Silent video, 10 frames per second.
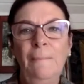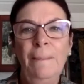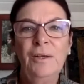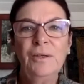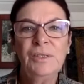
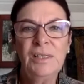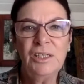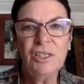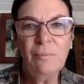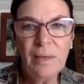You're
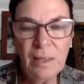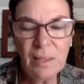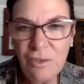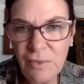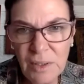teaching
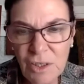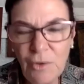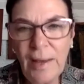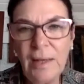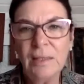because you've integrated,